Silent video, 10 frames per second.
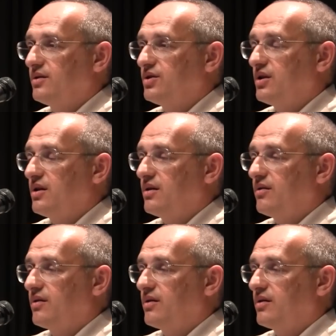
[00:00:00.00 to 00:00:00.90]
This
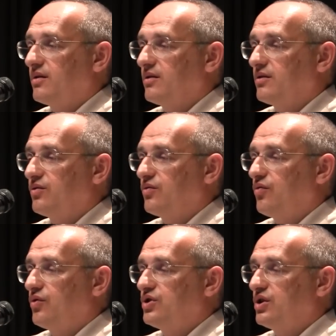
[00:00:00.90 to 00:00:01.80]
desire
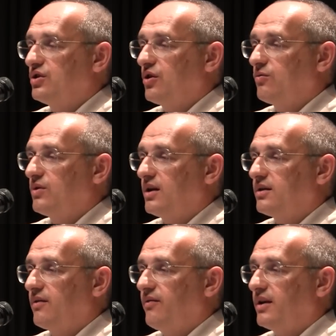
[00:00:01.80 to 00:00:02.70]
is very
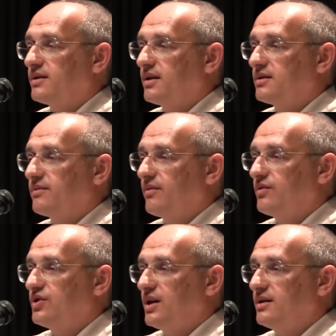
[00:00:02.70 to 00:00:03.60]
difficult itself,
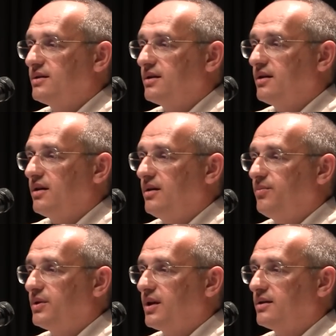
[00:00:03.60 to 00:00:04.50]
to
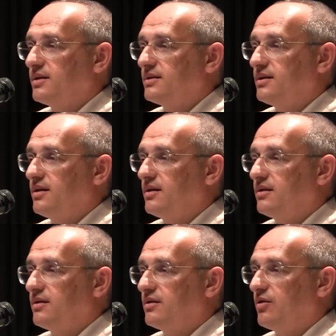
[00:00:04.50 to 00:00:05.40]
serve, to
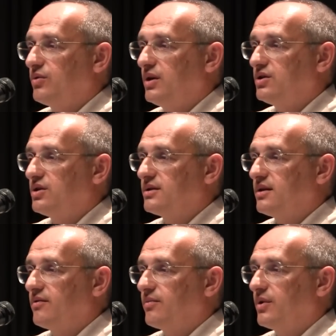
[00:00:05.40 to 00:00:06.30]

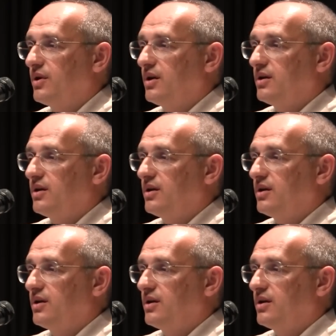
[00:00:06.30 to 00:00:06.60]
get